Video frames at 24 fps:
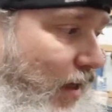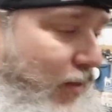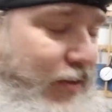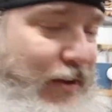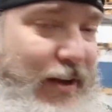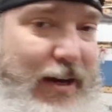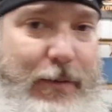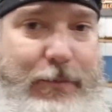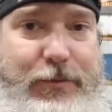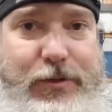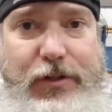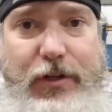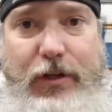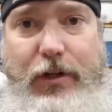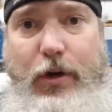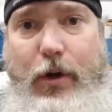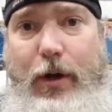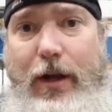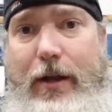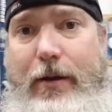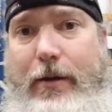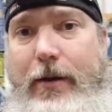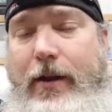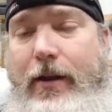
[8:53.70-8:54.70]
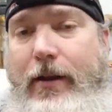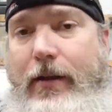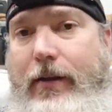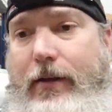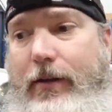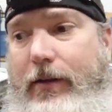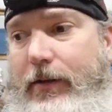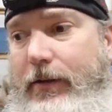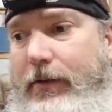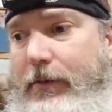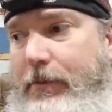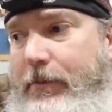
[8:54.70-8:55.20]
think I'm just gonna go ahead and
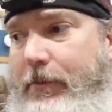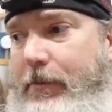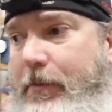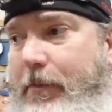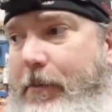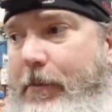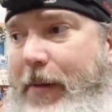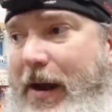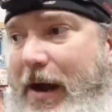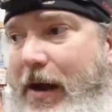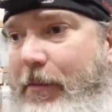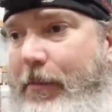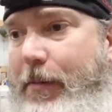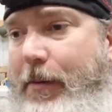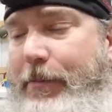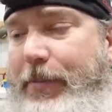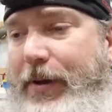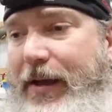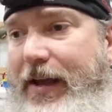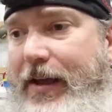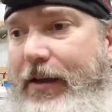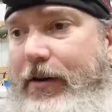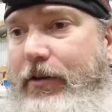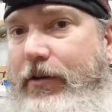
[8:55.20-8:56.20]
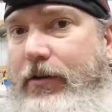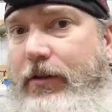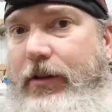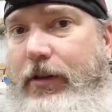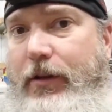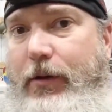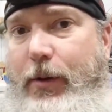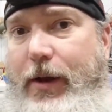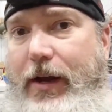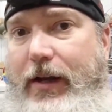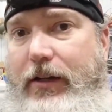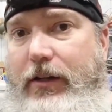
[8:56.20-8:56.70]
mount my panel,
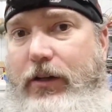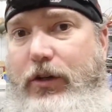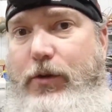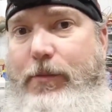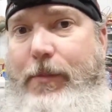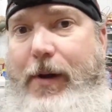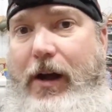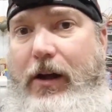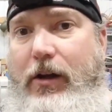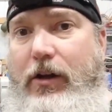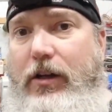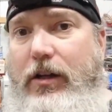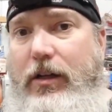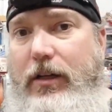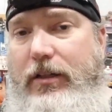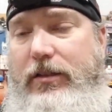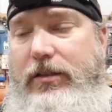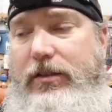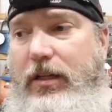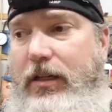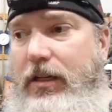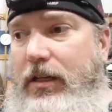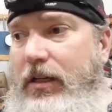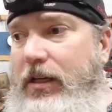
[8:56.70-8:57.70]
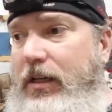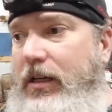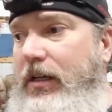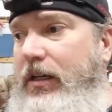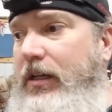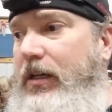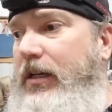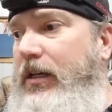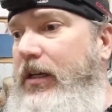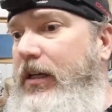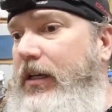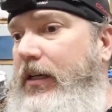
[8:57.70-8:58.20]
that way I can do my hooks,
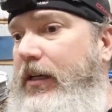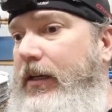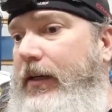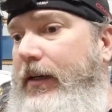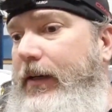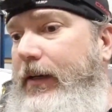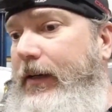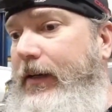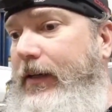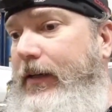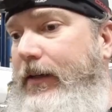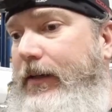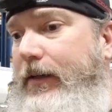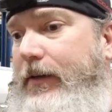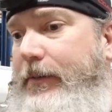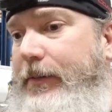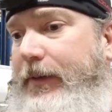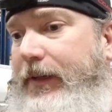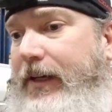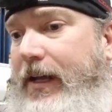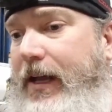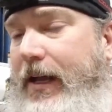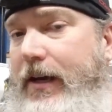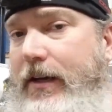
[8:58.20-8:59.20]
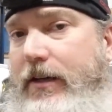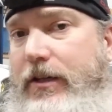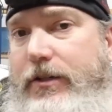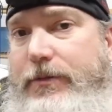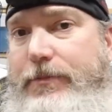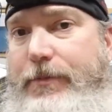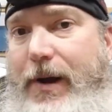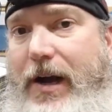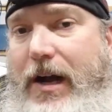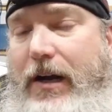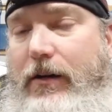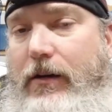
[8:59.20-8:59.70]
and kind of
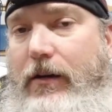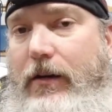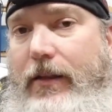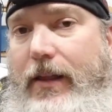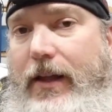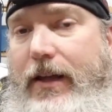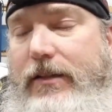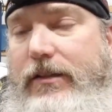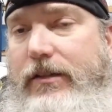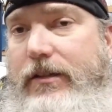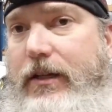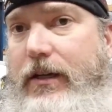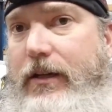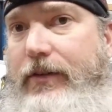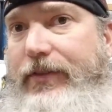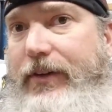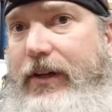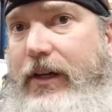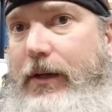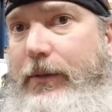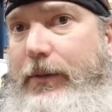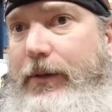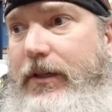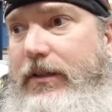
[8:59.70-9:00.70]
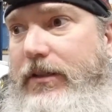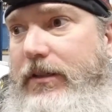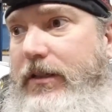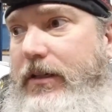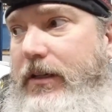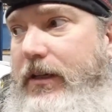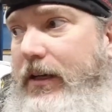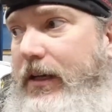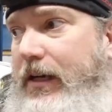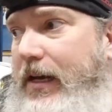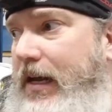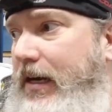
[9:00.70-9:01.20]
just mock all that stuff up,
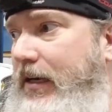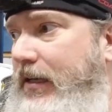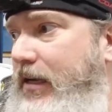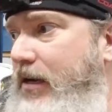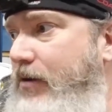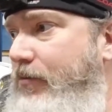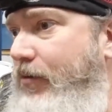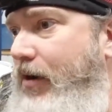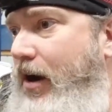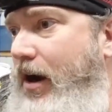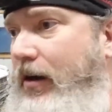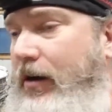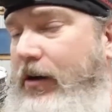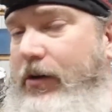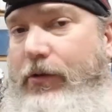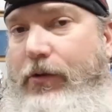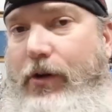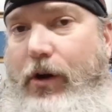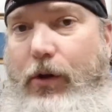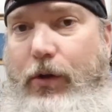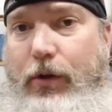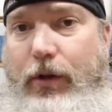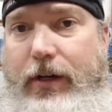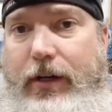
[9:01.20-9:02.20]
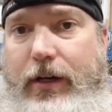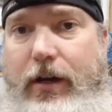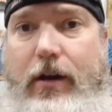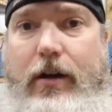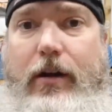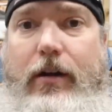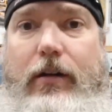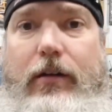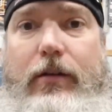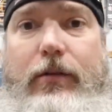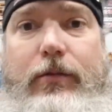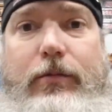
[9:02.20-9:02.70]
because I got to keep rocking and rolling
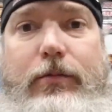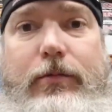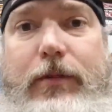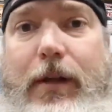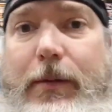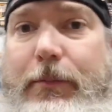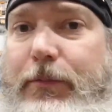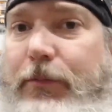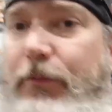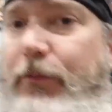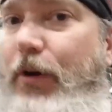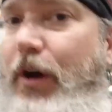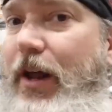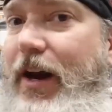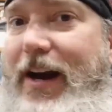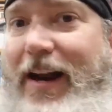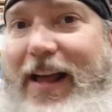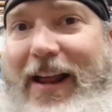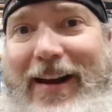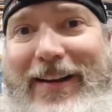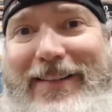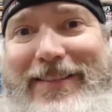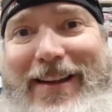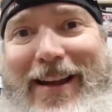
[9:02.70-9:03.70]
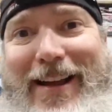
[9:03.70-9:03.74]
here. I'm running out of